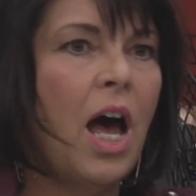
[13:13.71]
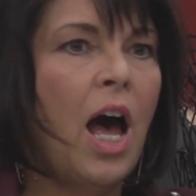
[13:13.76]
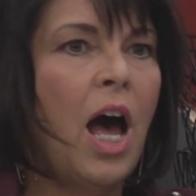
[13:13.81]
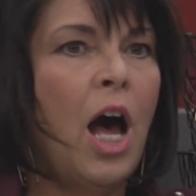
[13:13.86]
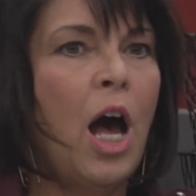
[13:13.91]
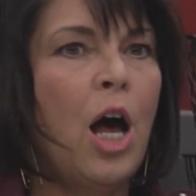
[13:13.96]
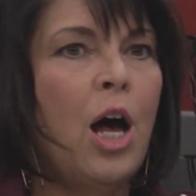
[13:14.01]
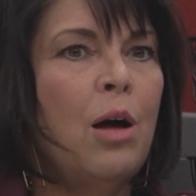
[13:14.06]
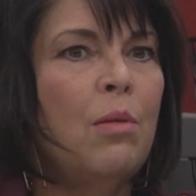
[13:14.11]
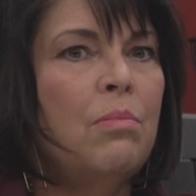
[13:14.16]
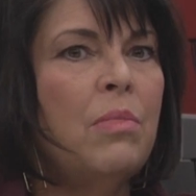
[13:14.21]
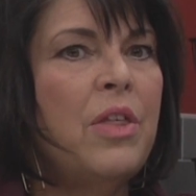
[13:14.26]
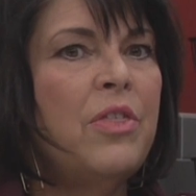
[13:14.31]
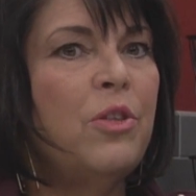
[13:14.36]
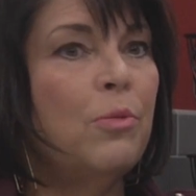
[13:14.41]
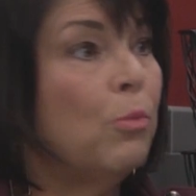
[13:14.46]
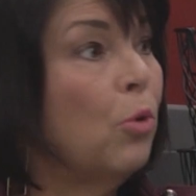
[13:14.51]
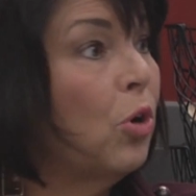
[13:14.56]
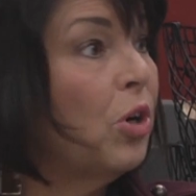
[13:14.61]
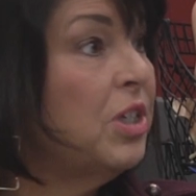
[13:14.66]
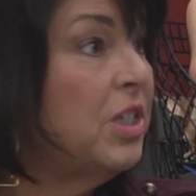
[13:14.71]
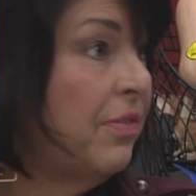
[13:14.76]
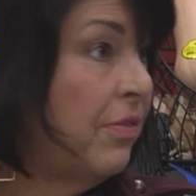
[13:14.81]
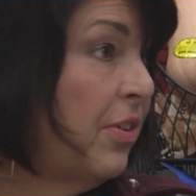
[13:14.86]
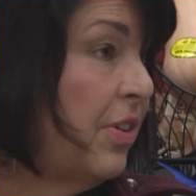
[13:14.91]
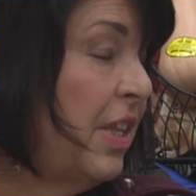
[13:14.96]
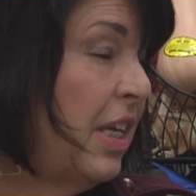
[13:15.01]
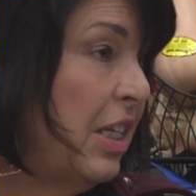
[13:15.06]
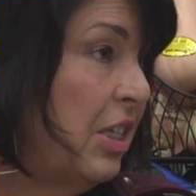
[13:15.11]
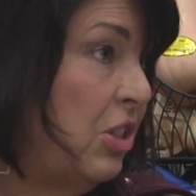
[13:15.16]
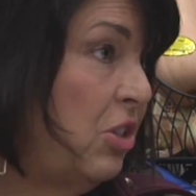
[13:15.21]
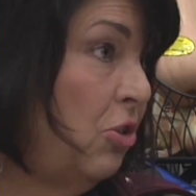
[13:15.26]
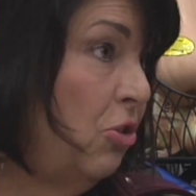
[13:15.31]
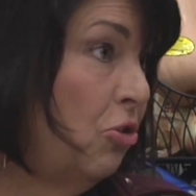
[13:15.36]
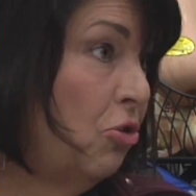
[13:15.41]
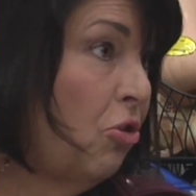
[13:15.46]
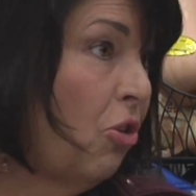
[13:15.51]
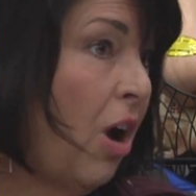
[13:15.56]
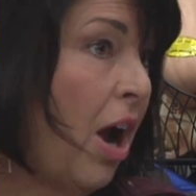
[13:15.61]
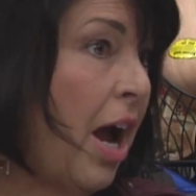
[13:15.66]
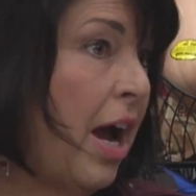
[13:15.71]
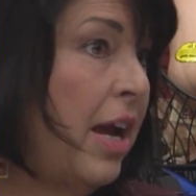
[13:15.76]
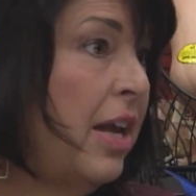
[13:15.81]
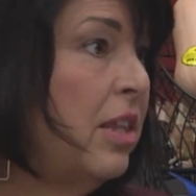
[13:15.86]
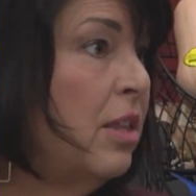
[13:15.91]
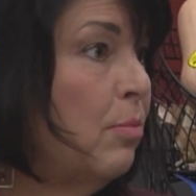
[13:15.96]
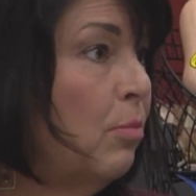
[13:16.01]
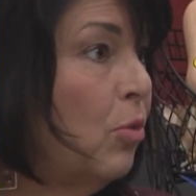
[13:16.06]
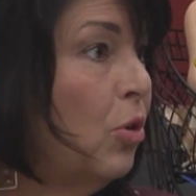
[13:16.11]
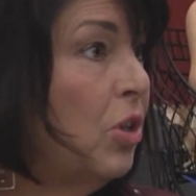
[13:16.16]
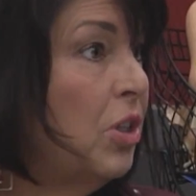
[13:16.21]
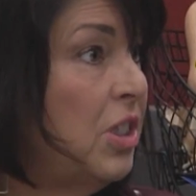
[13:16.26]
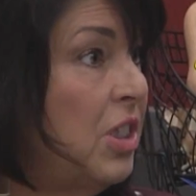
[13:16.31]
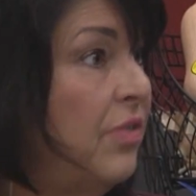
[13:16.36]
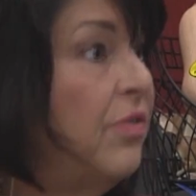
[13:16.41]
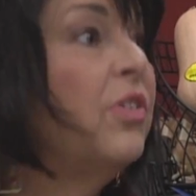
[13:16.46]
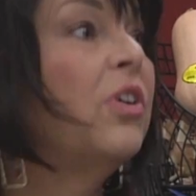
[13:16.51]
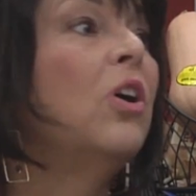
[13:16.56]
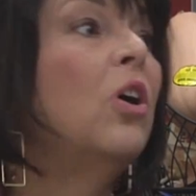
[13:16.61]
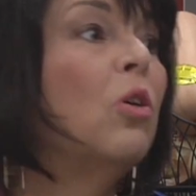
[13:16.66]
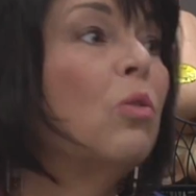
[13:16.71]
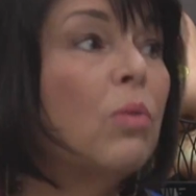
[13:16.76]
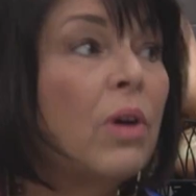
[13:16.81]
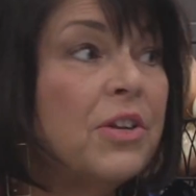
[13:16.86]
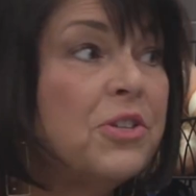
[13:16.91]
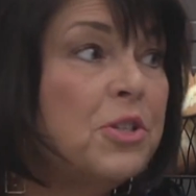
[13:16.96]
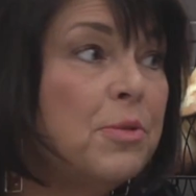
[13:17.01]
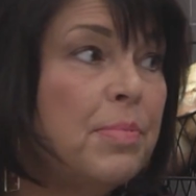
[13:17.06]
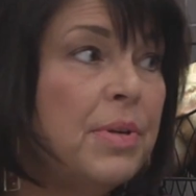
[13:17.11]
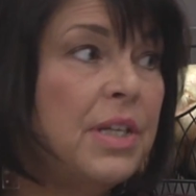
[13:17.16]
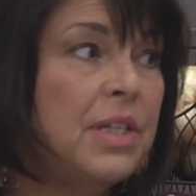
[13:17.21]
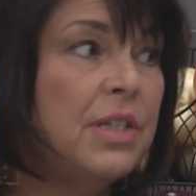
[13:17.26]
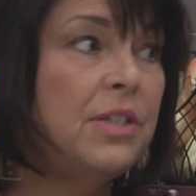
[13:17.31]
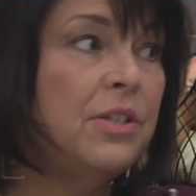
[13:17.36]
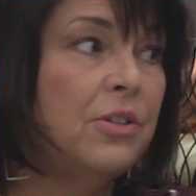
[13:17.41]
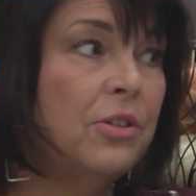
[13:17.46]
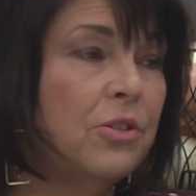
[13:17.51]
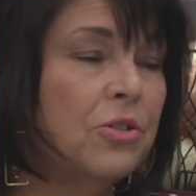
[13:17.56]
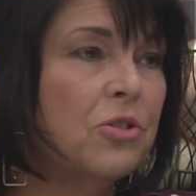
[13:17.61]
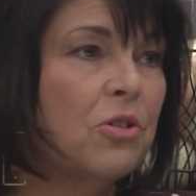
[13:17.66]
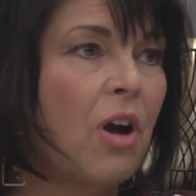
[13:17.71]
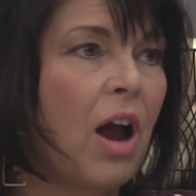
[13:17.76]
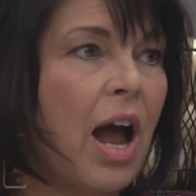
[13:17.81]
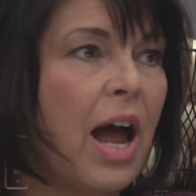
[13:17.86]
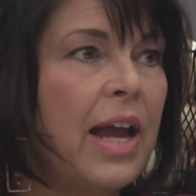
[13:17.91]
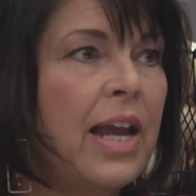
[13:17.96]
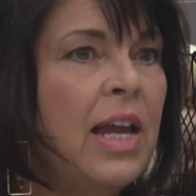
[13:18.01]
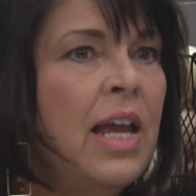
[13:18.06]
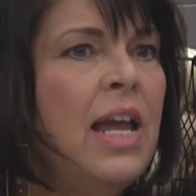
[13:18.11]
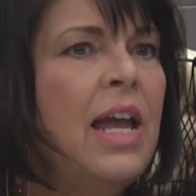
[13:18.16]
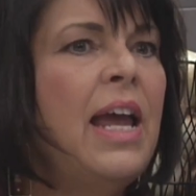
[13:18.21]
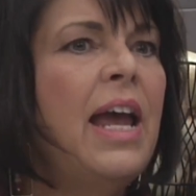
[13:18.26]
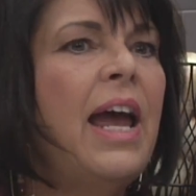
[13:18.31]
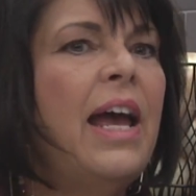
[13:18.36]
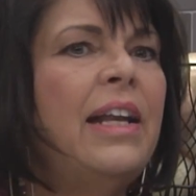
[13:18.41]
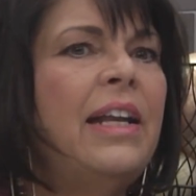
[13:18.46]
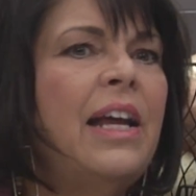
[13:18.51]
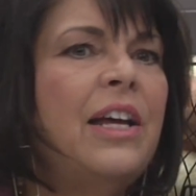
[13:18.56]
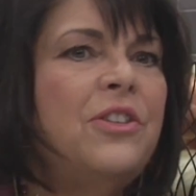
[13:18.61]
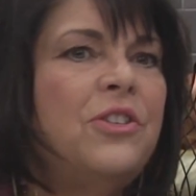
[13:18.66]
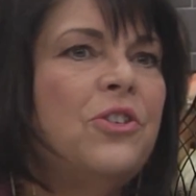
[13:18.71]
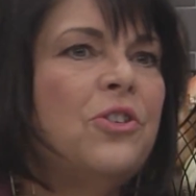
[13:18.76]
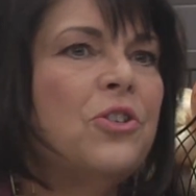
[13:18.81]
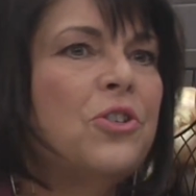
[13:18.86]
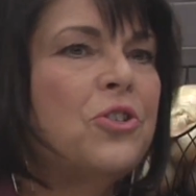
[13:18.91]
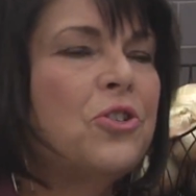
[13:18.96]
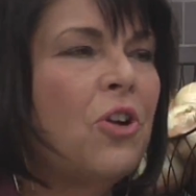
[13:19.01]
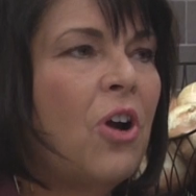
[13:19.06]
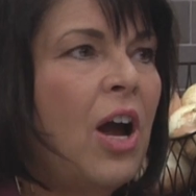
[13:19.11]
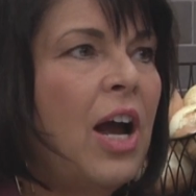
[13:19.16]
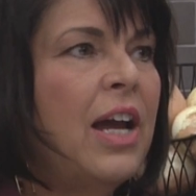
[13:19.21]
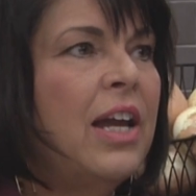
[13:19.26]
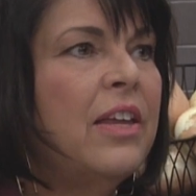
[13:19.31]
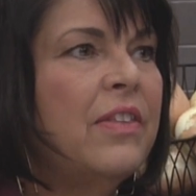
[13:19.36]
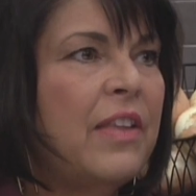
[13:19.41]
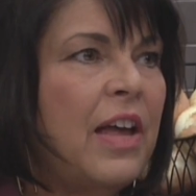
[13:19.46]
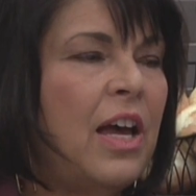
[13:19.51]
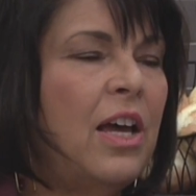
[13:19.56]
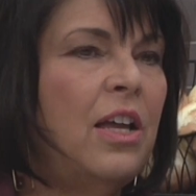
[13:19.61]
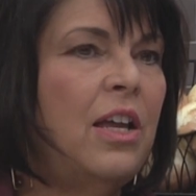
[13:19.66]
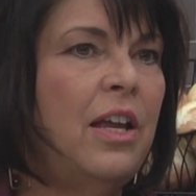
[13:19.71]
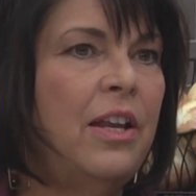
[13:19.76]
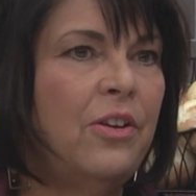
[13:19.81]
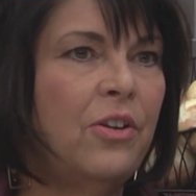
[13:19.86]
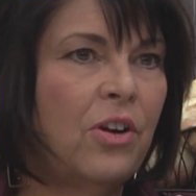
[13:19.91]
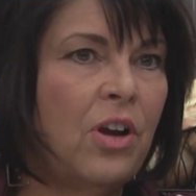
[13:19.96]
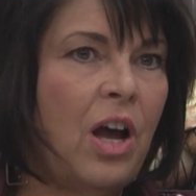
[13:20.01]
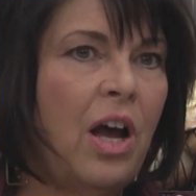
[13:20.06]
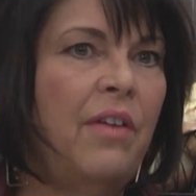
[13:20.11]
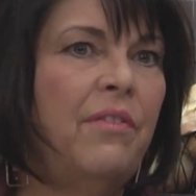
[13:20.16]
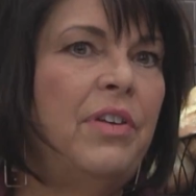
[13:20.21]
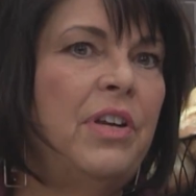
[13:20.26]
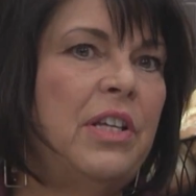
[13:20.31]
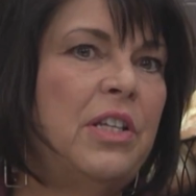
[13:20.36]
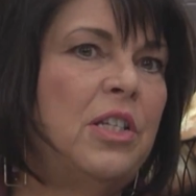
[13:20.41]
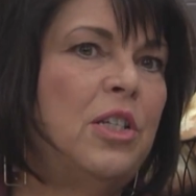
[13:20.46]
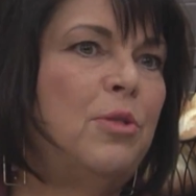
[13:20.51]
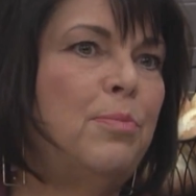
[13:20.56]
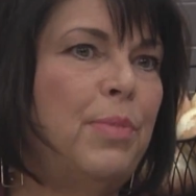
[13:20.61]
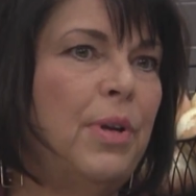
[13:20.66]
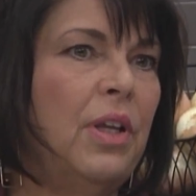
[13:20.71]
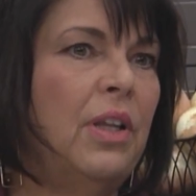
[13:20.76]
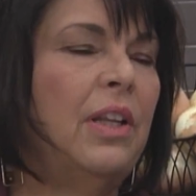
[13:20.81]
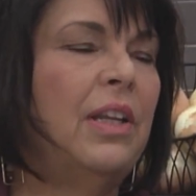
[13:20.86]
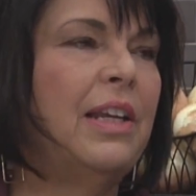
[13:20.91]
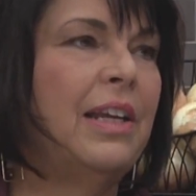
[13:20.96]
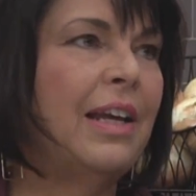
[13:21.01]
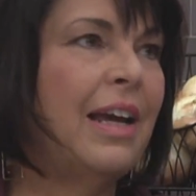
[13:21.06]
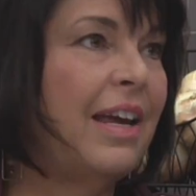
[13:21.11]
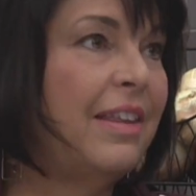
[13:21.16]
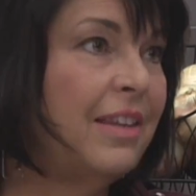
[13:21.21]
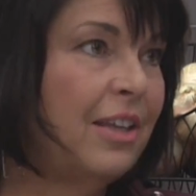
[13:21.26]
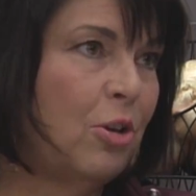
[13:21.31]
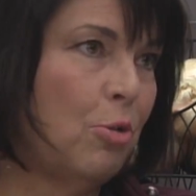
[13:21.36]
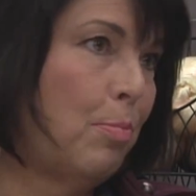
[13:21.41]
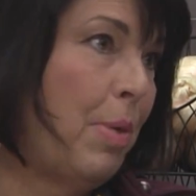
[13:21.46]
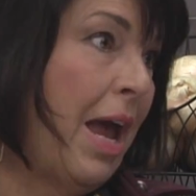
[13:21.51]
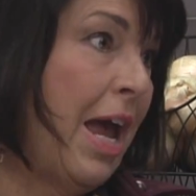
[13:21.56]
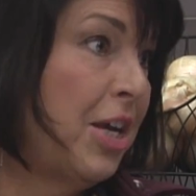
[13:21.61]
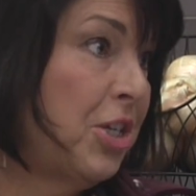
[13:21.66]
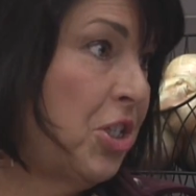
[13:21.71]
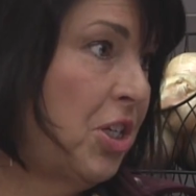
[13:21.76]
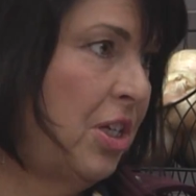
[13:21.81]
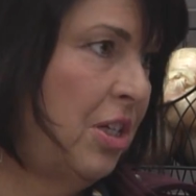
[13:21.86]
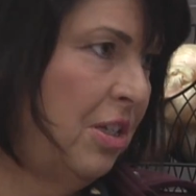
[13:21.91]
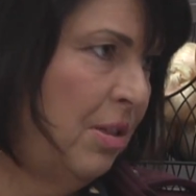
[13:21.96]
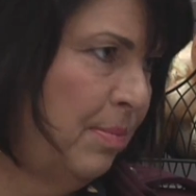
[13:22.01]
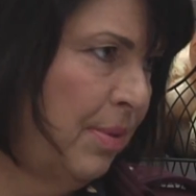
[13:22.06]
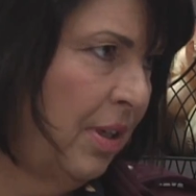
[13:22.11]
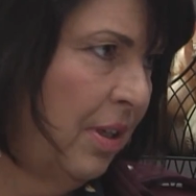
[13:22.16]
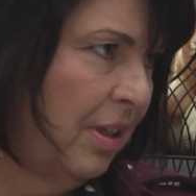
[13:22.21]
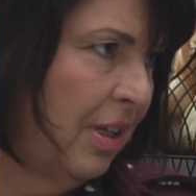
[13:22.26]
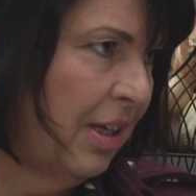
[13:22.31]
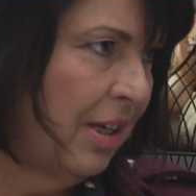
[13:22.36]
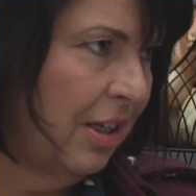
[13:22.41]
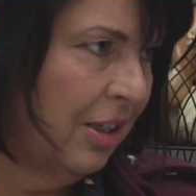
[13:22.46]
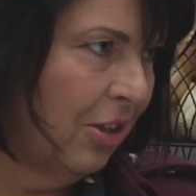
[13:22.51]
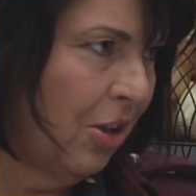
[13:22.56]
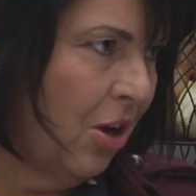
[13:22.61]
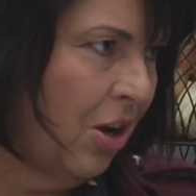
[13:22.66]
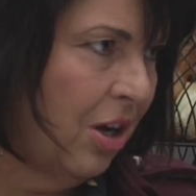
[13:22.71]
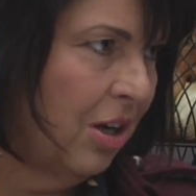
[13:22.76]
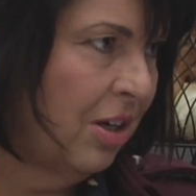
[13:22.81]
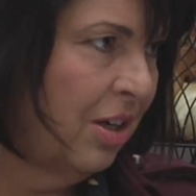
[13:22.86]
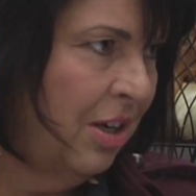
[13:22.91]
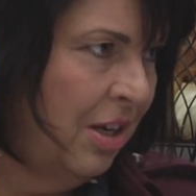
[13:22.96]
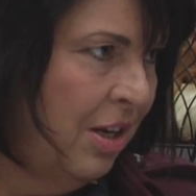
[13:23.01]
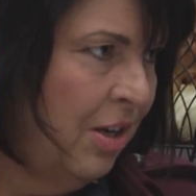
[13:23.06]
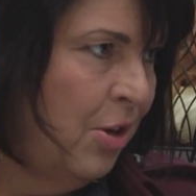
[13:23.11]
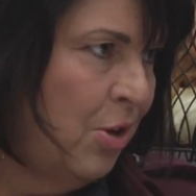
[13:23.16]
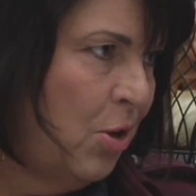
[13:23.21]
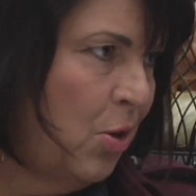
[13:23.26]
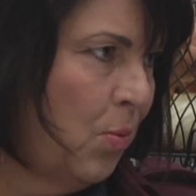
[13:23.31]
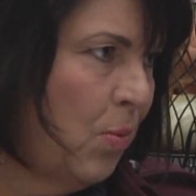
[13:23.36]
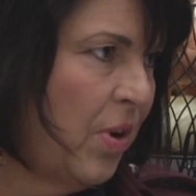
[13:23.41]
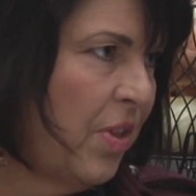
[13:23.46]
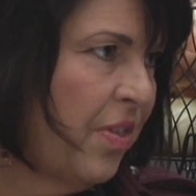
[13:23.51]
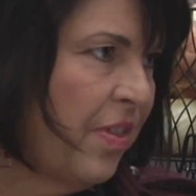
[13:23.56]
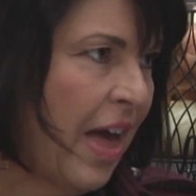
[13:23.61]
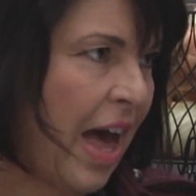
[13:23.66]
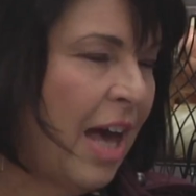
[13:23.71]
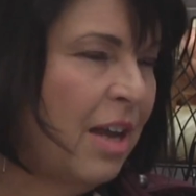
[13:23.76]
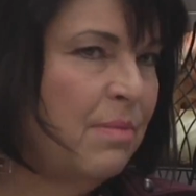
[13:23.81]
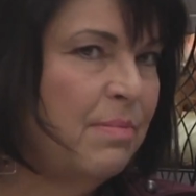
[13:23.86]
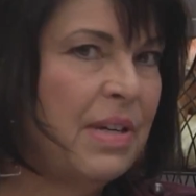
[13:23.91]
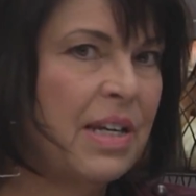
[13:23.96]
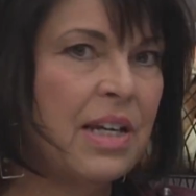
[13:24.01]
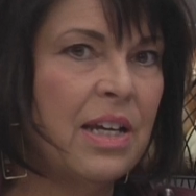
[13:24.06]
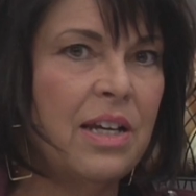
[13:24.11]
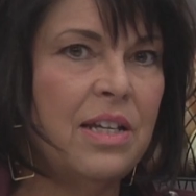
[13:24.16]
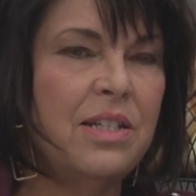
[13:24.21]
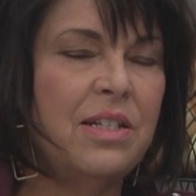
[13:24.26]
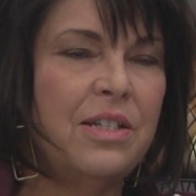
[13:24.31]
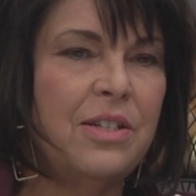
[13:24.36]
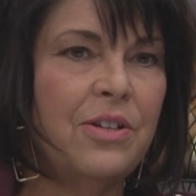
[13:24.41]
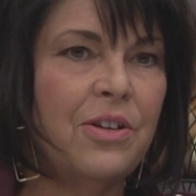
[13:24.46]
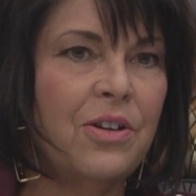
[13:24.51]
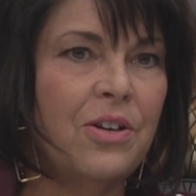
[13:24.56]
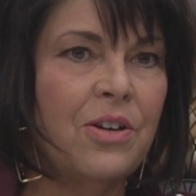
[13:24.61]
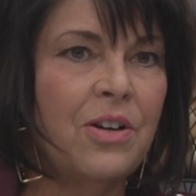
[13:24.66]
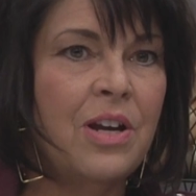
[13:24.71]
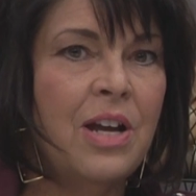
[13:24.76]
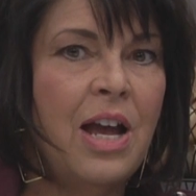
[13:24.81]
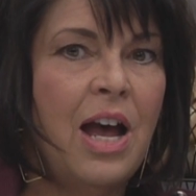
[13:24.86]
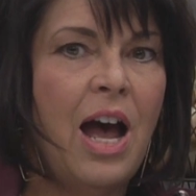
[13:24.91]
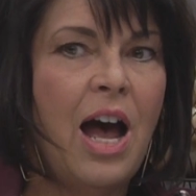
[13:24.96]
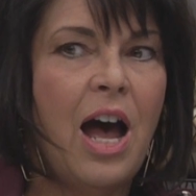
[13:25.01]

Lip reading: the more different things you'll try, the more difficult recipes you'll try, and as you're trying that and your confidence is building, I think your passion is building along with that, because you're